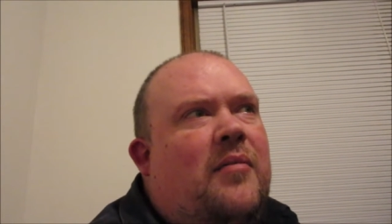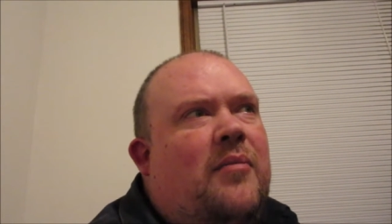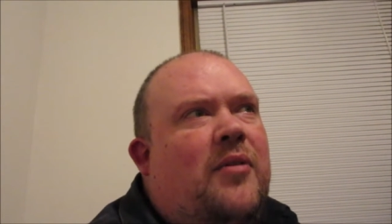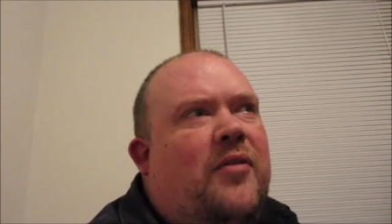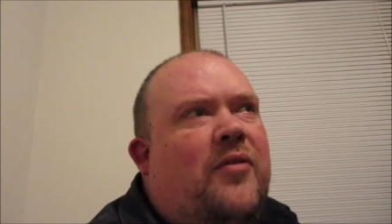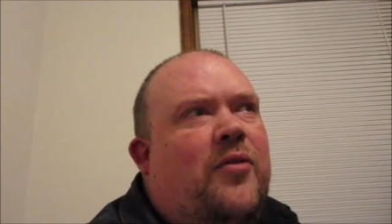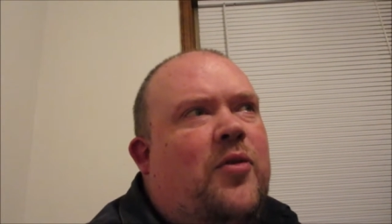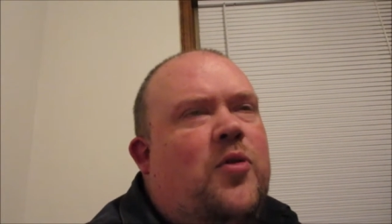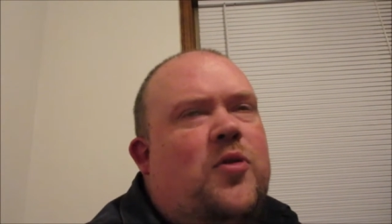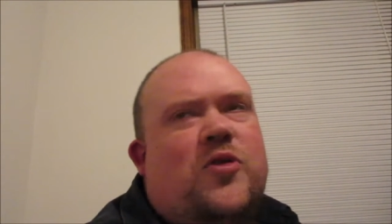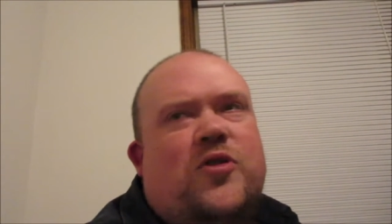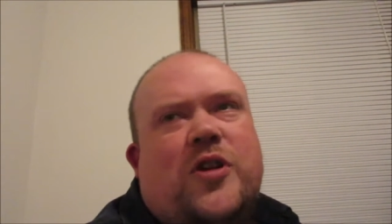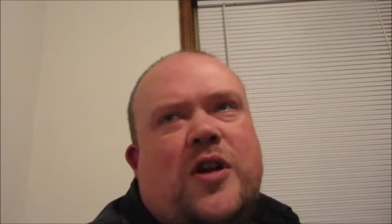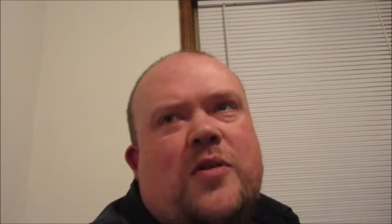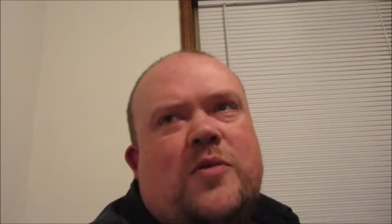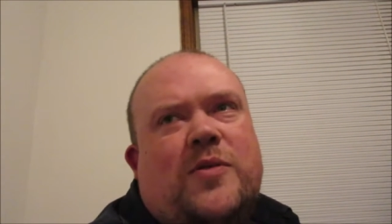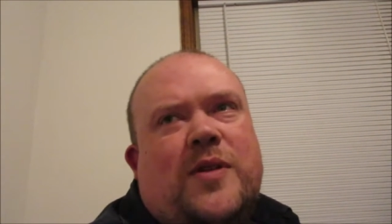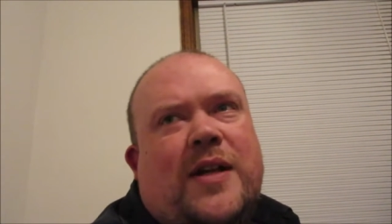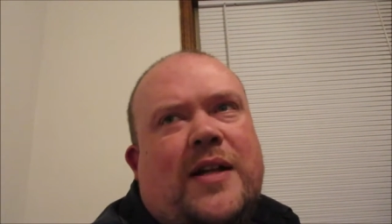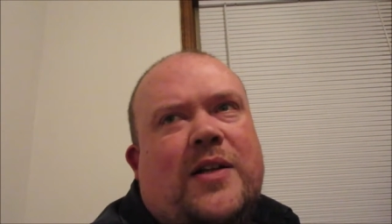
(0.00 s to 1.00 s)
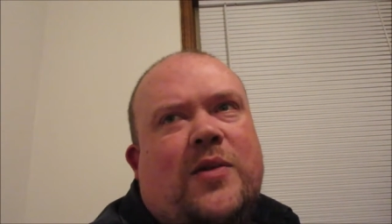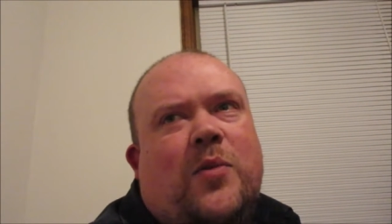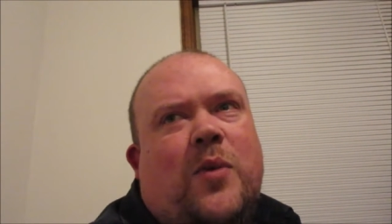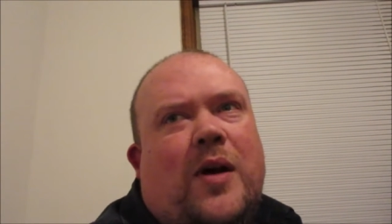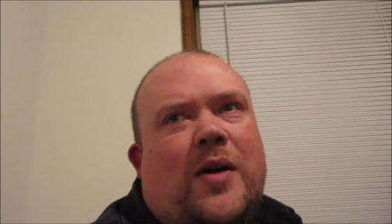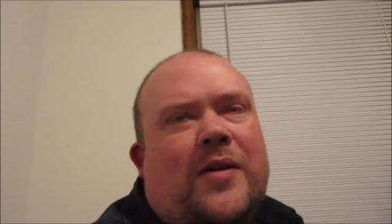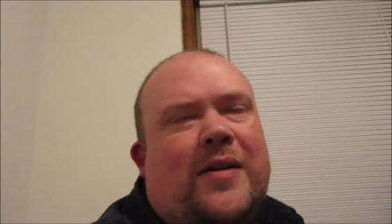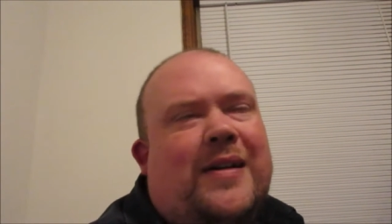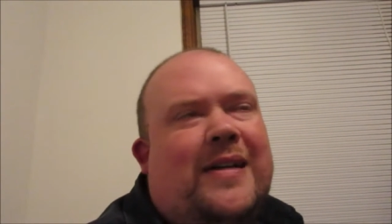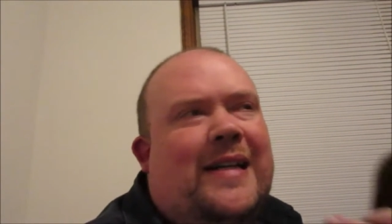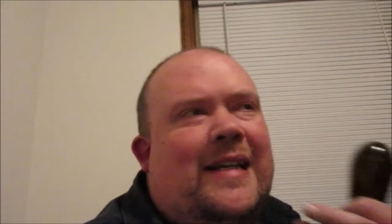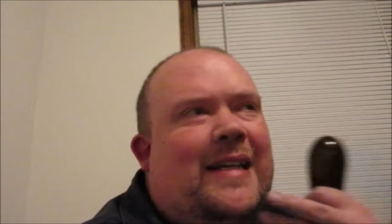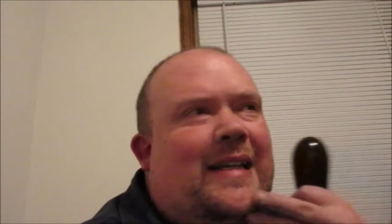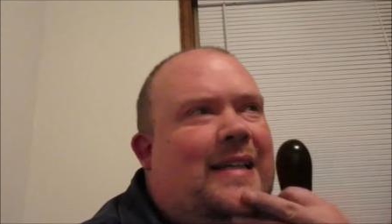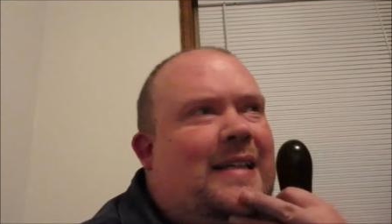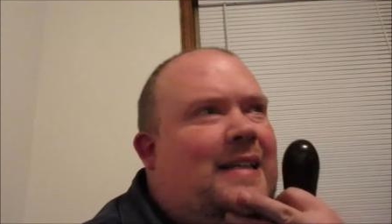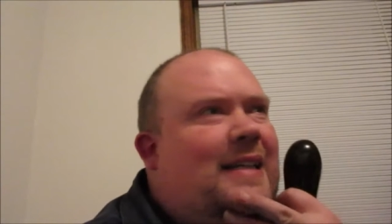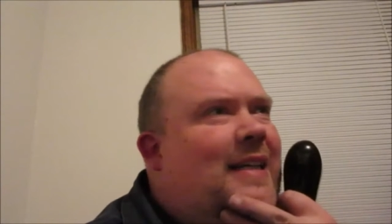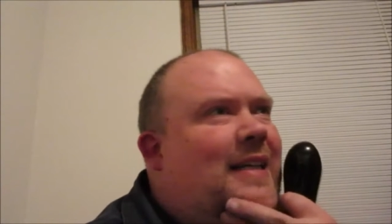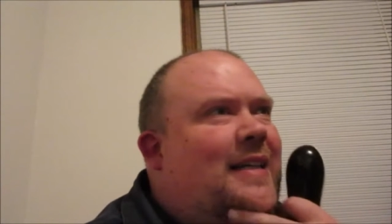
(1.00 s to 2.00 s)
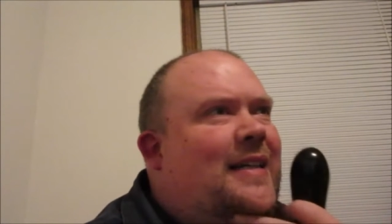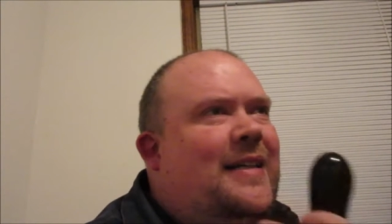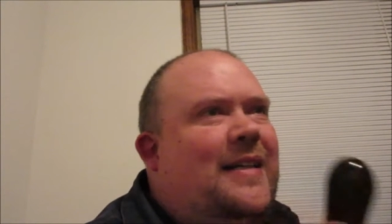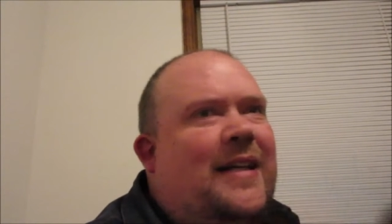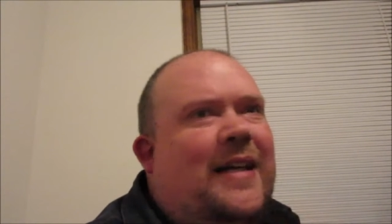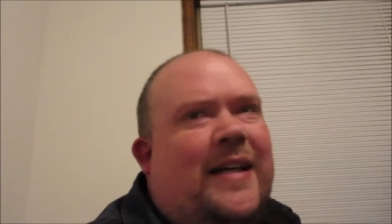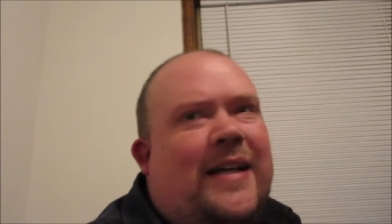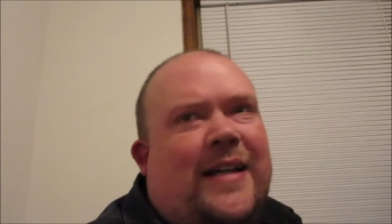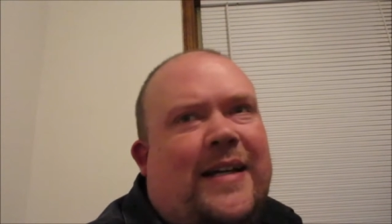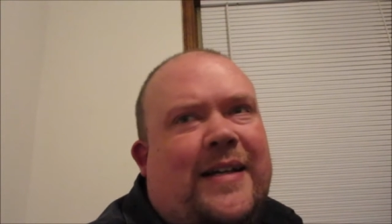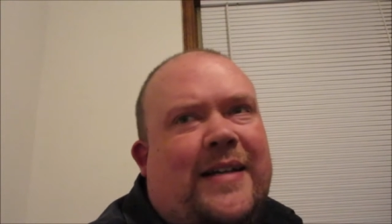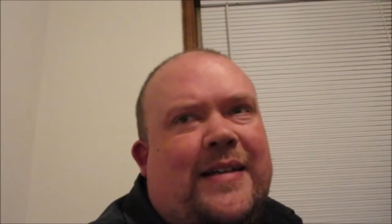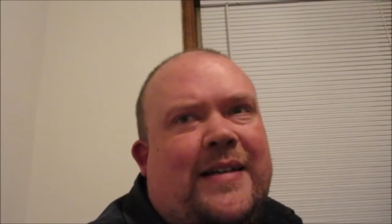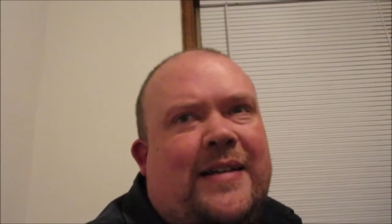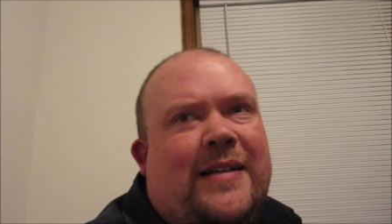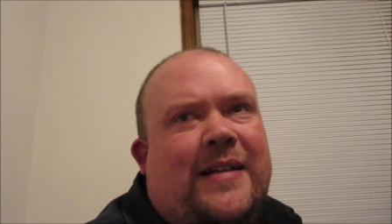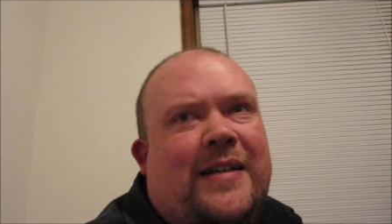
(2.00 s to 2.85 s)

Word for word: before shows like The Walking Dead did uh,